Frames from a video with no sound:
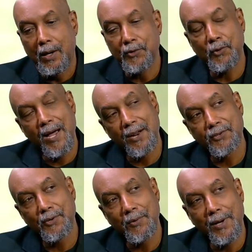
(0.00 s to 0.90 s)
So it had a
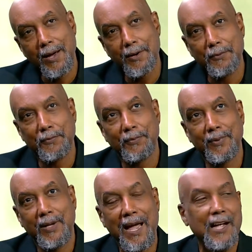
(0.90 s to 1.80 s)
certain kind of
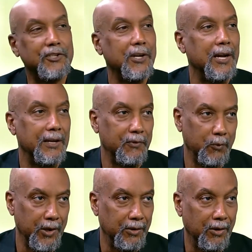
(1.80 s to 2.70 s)
cachet, if you
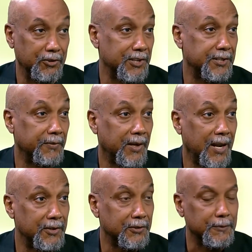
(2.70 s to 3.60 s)
will, or
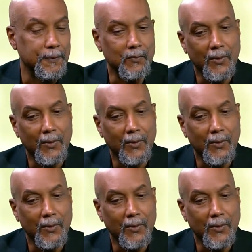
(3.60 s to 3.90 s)
justification.